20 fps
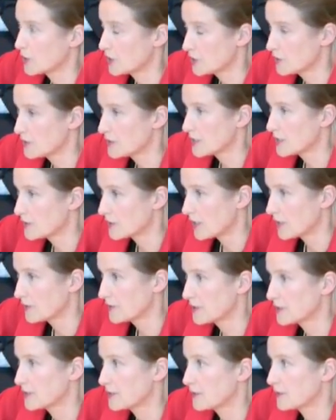what should the
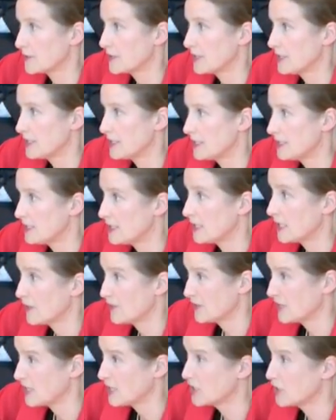drafters of the ECT
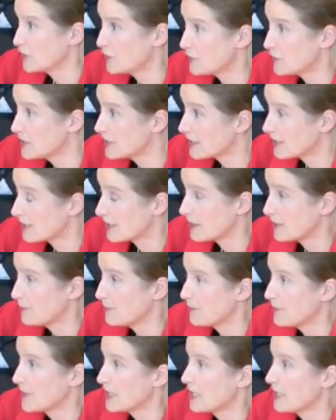have done differently